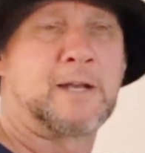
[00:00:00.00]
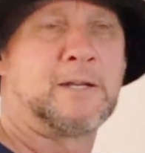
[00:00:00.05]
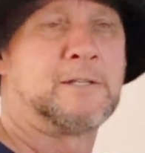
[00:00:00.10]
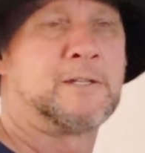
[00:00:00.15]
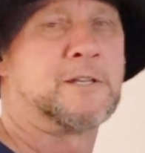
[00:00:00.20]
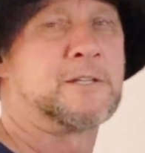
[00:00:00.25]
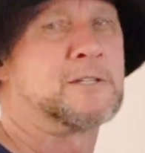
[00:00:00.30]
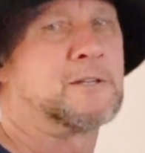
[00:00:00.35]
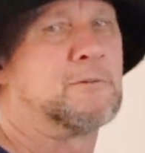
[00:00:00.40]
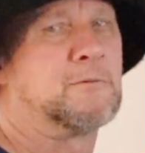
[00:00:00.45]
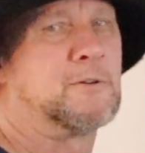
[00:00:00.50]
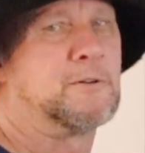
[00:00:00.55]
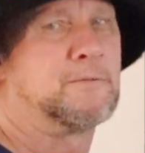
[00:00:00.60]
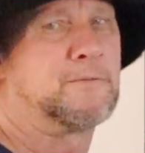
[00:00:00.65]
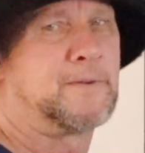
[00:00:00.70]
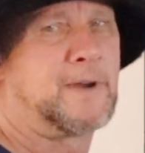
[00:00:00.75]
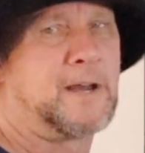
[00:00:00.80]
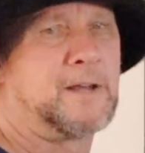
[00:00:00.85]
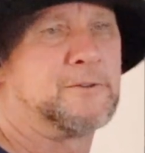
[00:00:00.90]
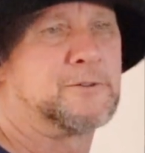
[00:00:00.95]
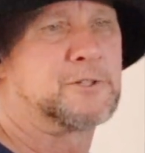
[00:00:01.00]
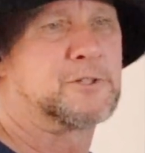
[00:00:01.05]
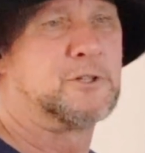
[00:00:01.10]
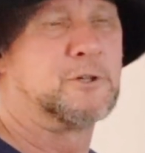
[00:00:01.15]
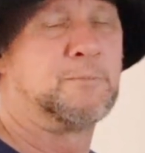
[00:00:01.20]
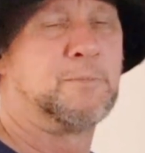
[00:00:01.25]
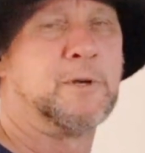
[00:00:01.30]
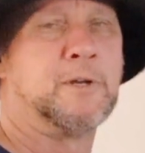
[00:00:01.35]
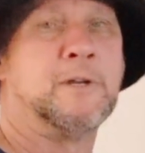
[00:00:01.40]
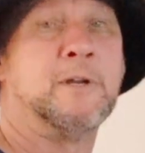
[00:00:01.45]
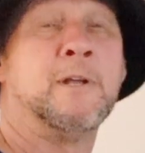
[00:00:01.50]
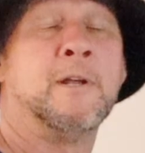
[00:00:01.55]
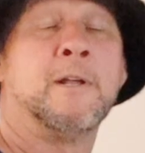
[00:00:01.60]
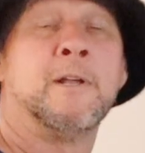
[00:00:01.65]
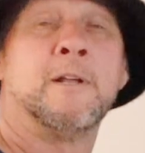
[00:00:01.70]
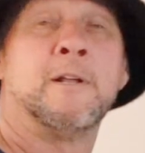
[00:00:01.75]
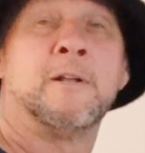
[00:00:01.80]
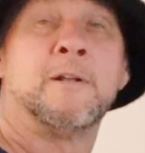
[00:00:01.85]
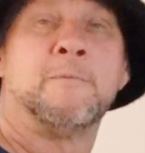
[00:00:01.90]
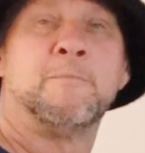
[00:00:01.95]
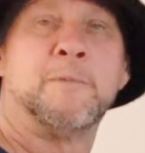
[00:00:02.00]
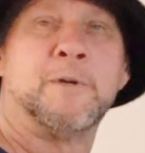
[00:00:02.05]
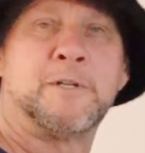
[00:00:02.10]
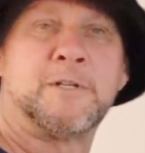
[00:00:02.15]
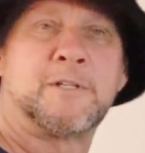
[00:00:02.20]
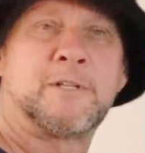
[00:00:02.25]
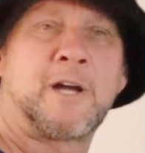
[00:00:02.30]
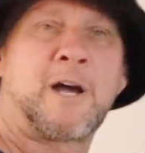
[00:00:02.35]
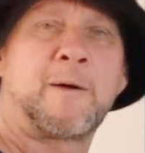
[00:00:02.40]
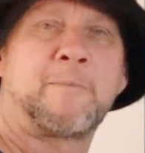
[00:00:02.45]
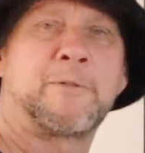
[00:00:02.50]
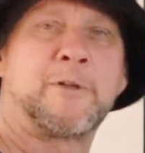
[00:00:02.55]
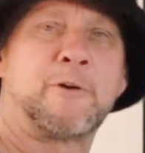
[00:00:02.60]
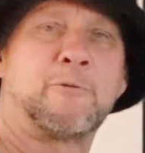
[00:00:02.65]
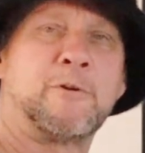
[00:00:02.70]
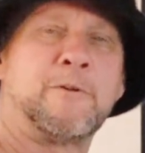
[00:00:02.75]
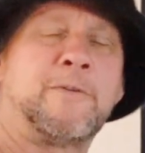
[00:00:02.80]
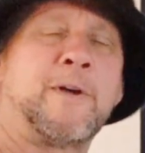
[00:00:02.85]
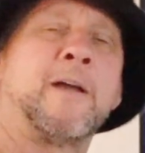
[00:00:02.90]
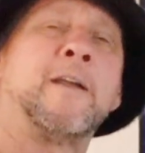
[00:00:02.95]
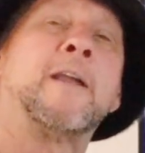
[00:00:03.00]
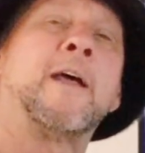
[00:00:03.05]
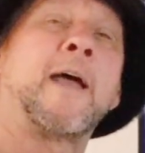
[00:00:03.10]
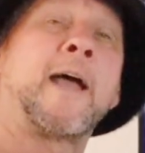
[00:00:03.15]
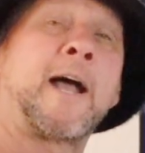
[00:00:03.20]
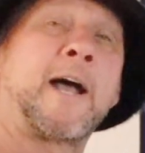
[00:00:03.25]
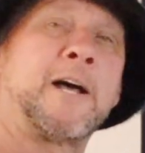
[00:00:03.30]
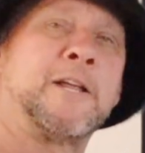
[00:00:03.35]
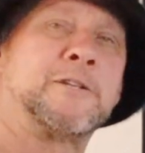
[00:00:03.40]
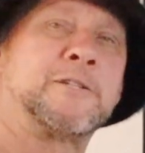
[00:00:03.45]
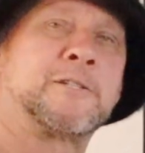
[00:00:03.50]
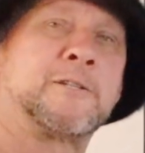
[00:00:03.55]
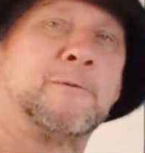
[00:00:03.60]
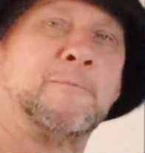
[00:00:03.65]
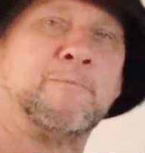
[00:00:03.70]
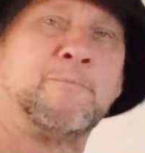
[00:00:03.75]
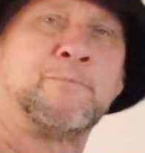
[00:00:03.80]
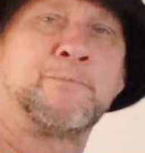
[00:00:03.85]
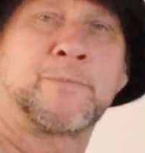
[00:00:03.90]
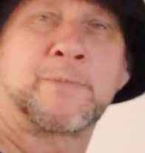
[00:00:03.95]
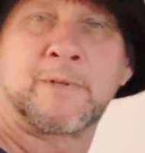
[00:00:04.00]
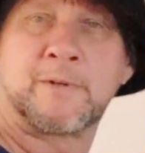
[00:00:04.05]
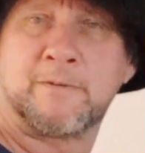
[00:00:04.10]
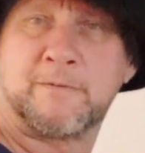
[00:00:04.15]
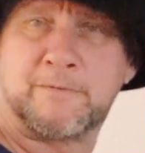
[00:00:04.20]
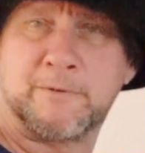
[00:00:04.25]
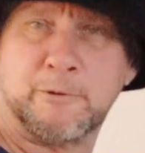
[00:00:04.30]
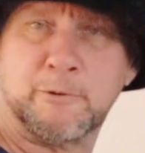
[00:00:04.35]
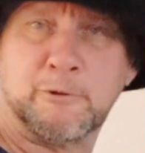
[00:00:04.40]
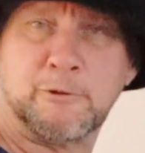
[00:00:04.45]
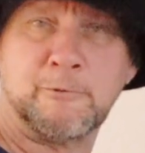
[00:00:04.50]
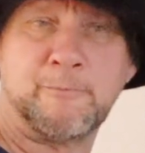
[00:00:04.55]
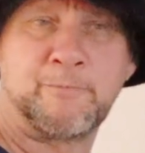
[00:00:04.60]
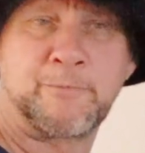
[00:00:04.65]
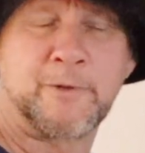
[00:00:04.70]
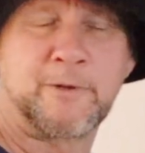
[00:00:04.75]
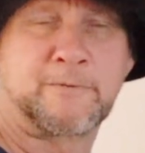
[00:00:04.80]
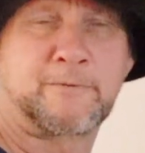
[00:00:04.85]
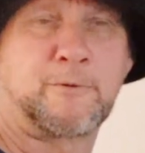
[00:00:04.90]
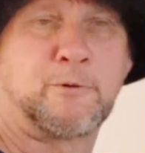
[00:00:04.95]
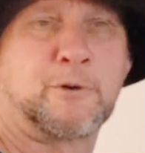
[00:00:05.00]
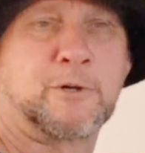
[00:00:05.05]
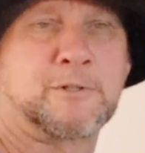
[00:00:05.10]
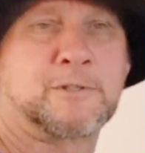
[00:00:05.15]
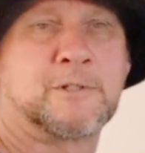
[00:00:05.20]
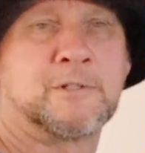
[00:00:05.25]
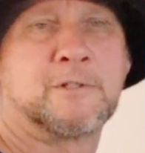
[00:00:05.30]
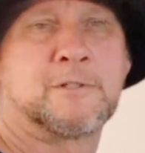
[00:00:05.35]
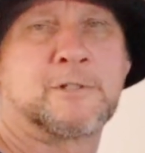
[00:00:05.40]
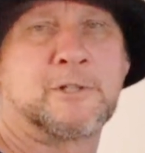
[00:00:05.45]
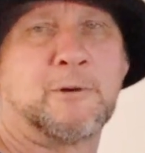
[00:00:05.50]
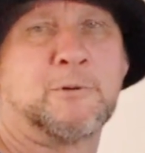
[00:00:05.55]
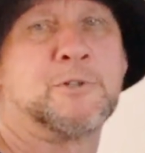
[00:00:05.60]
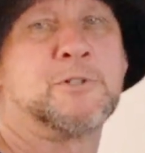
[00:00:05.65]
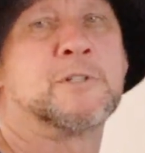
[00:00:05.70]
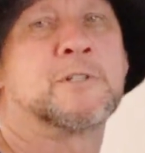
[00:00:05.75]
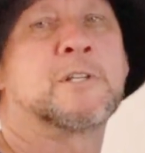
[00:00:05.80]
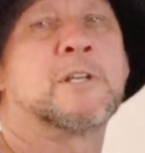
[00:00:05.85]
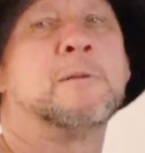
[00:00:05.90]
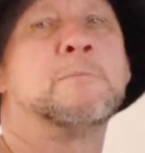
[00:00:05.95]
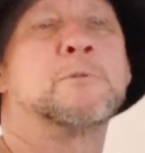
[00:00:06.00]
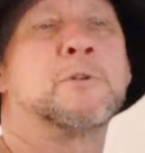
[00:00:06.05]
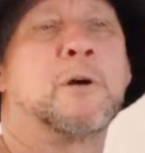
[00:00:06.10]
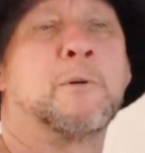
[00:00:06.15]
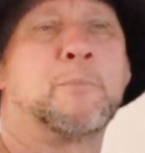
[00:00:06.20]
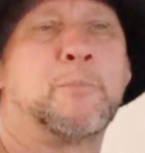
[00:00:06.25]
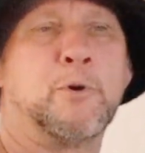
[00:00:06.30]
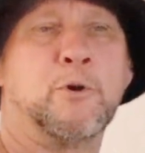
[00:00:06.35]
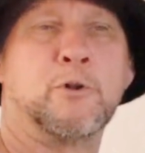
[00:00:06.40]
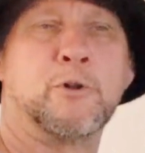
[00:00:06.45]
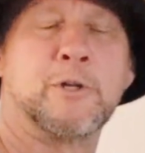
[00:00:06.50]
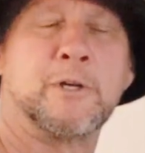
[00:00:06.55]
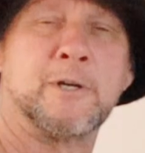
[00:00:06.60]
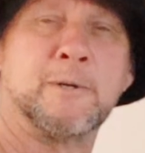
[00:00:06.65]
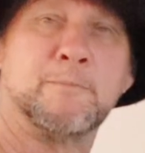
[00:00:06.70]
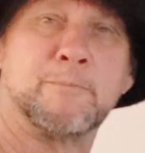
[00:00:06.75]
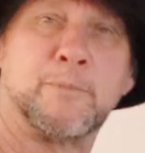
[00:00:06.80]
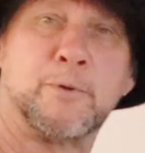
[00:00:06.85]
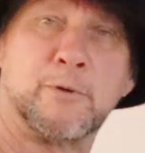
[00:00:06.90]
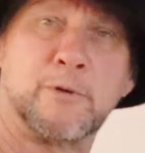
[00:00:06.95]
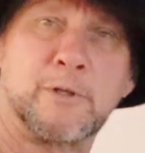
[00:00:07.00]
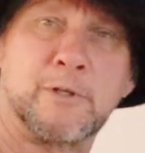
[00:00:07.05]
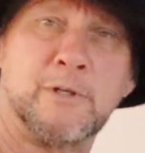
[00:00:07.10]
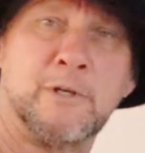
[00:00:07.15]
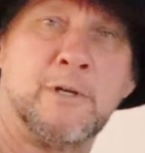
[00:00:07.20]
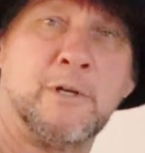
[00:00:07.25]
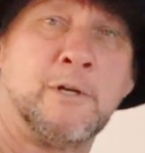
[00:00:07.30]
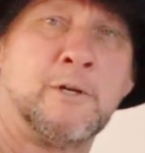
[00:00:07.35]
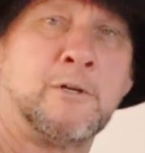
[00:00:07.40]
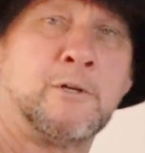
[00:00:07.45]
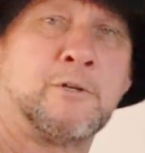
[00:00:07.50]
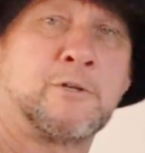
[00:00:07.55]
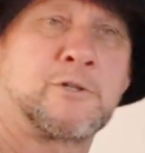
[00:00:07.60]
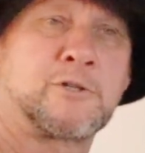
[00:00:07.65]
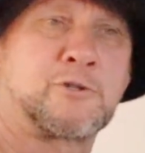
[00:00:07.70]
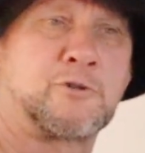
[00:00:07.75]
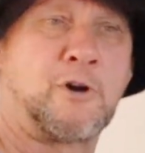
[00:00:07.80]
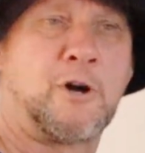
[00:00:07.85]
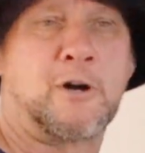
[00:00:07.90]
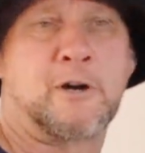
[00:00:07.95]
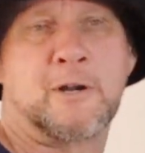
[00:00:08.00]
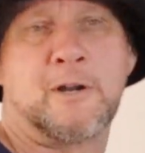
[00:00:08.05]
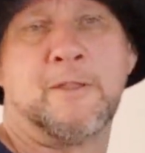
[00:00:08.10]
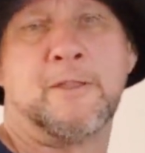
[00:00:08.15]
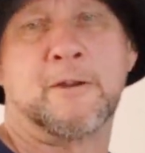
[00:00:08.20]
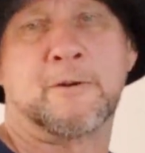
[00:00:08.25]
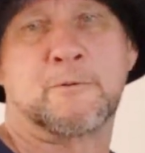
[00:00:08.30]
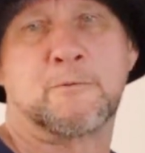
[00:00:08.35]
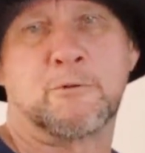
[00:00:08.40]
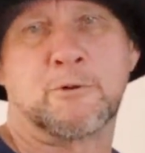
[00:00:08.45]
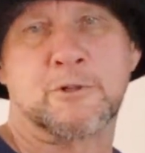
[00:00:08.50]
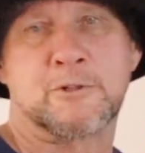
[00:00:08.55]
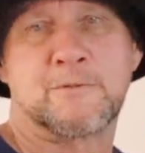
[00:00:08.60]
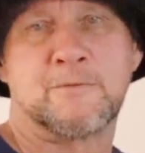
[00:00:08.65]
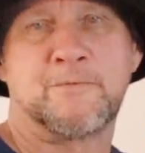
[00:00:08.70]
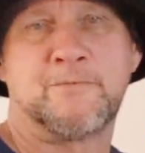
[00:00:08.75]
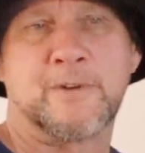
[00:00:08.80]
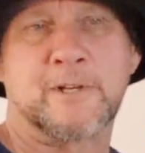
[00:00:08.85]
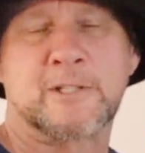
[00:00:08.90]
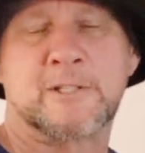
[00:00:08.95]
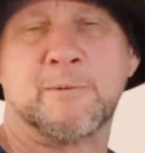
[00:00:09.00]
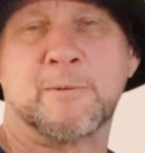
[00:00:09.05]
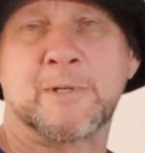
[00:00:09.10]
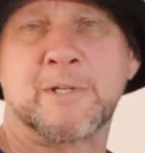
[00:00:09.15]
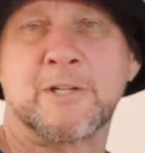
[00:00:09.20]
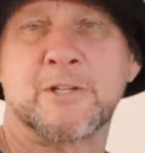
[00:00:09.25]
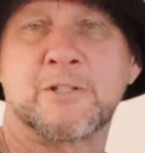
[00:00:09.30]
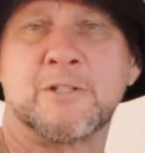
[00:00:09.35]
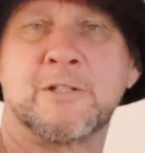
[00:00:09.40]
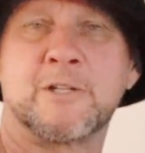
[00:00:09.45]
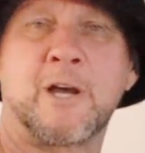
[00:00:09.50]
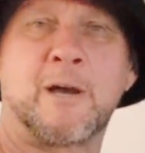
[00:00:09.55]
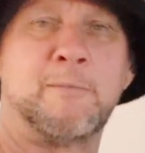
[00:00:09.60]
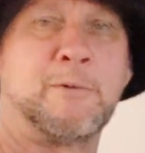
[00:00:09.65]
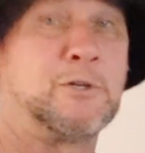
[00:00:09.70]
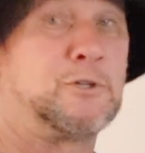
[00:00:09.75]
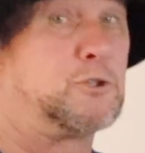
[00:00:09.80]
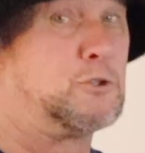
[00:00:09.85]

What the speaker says: It doesn't run fat and stupid. Mid to top though, we've had to add some fuel, of course, so it just keeps on pulling and pulling strong. And then of course, fix some ignition timing.